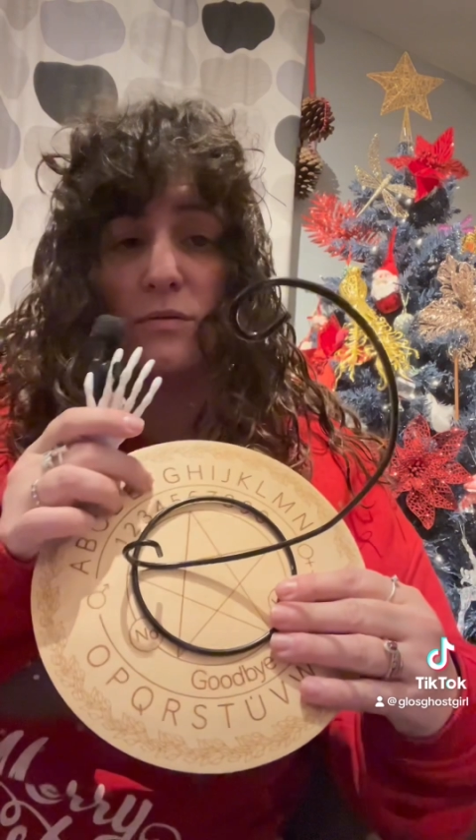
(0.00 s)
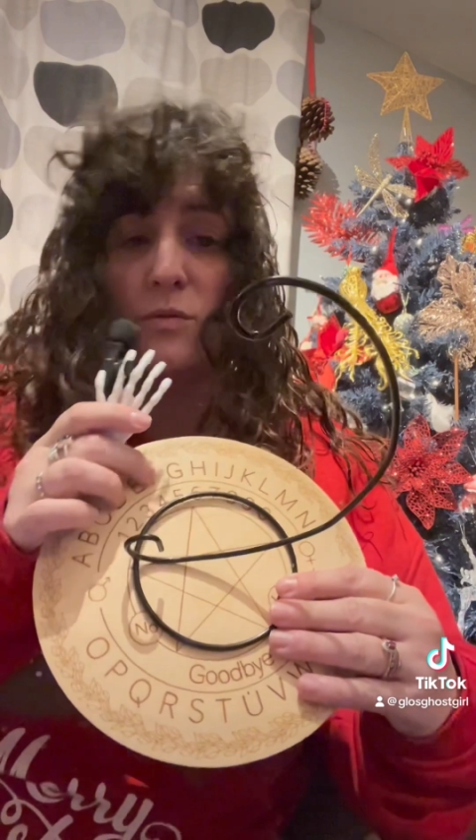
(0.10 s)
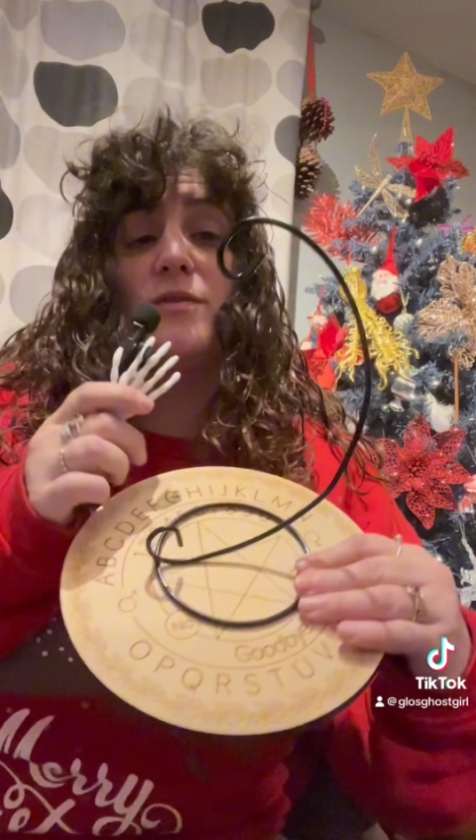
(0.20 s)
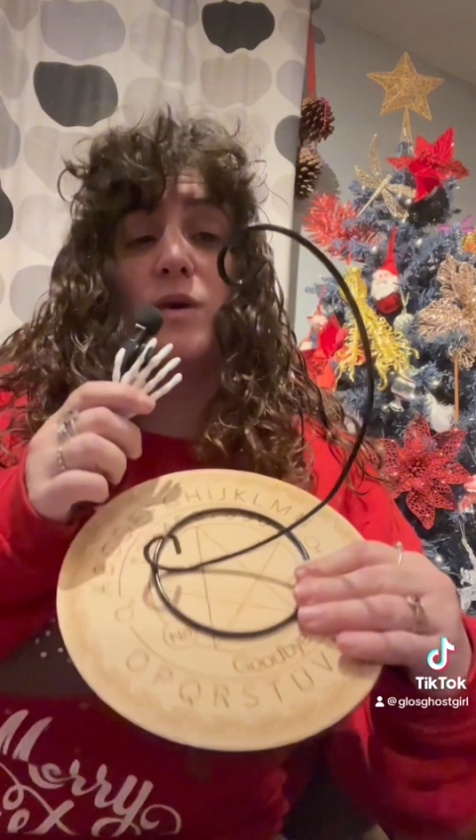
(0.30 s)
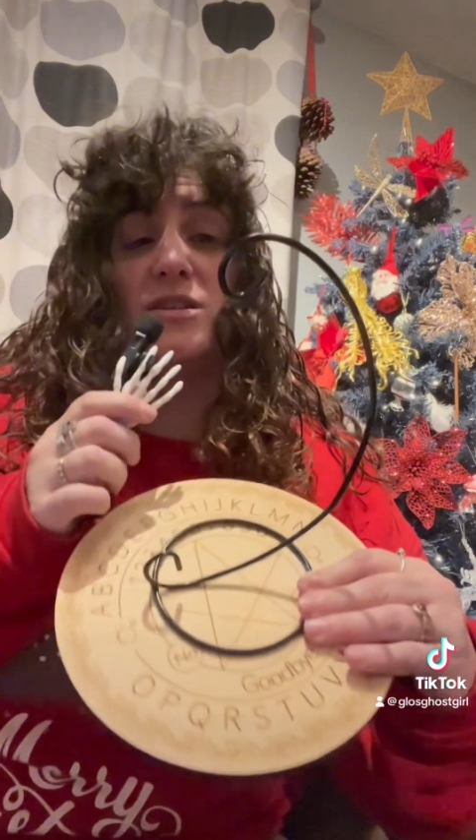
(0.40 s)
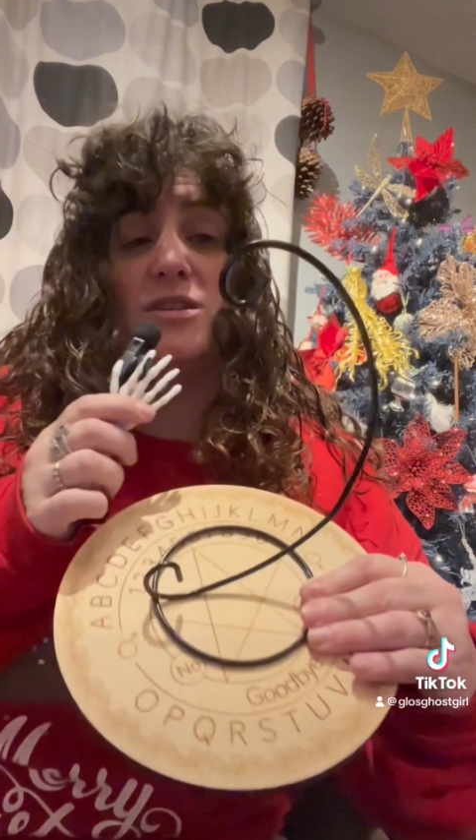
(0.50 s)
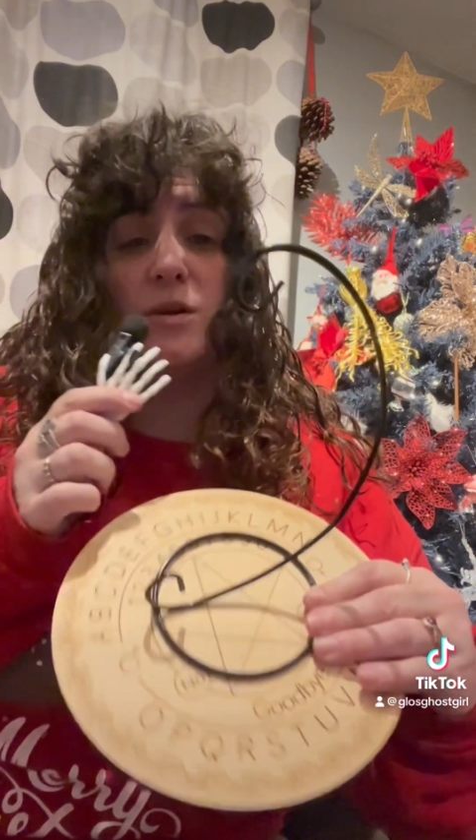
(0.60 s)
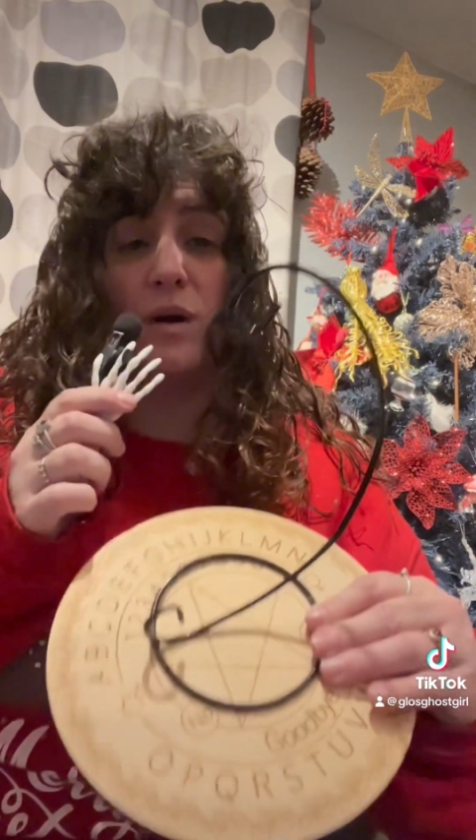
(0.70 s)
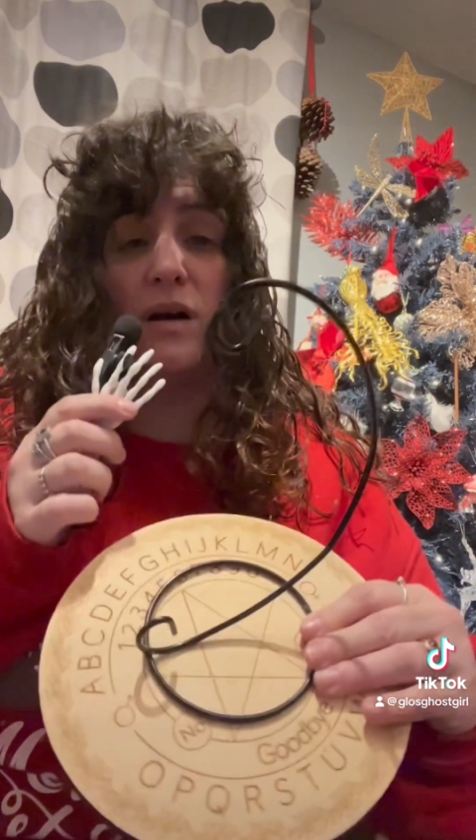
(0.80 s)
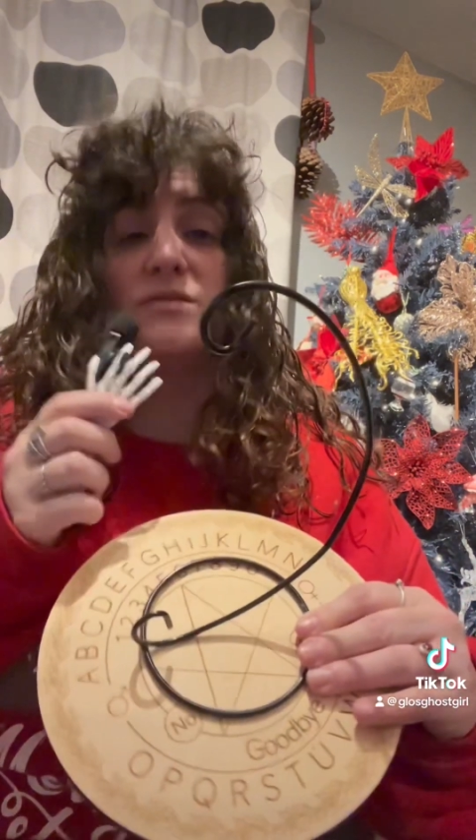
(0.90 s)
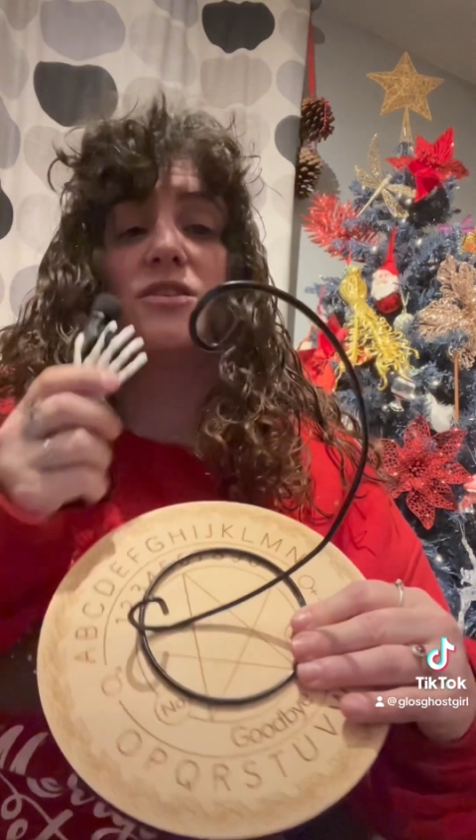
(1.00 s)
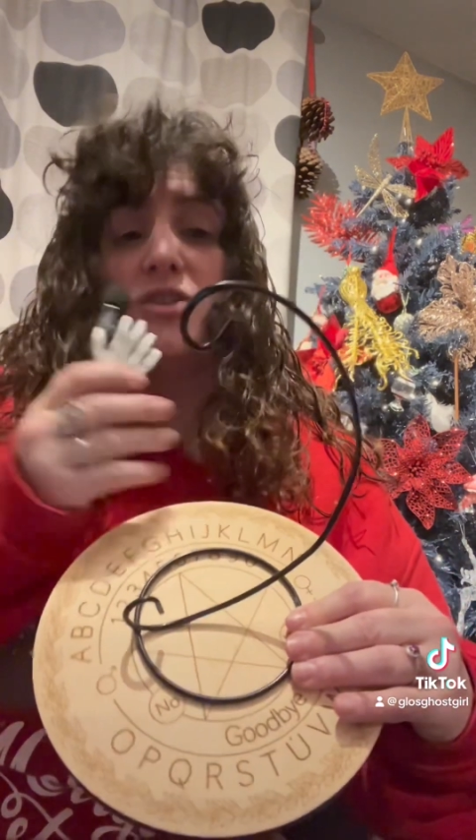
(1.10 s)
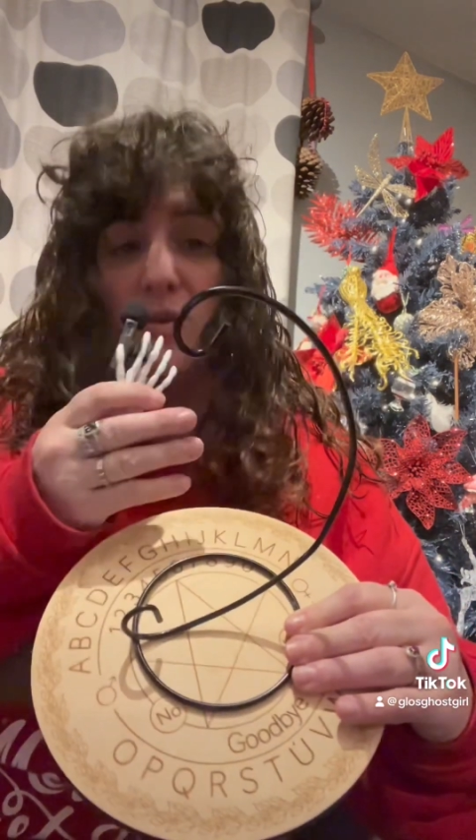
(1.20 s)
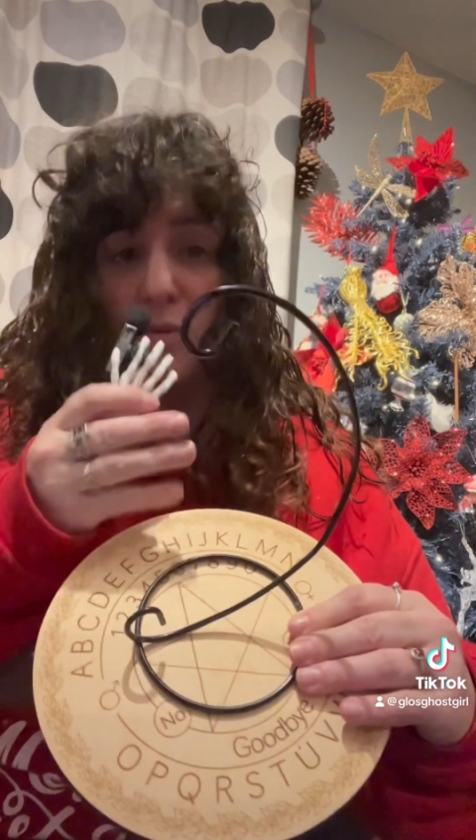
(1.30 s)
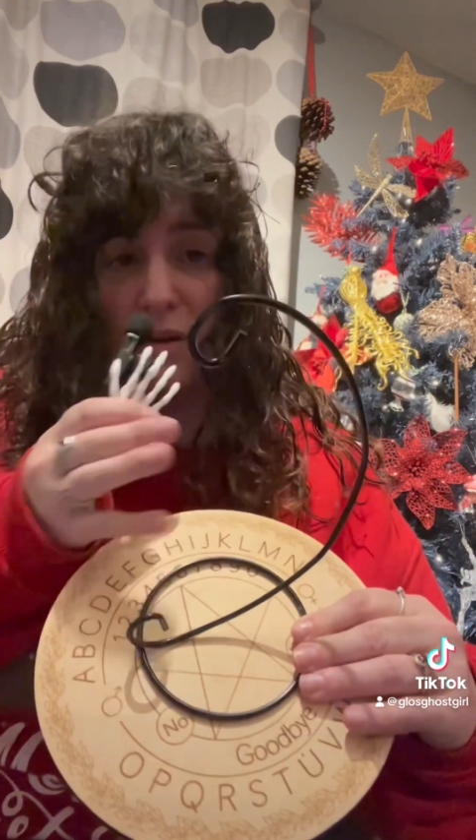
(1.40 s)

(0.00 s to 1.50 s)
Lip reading: Whatever question you ask, you will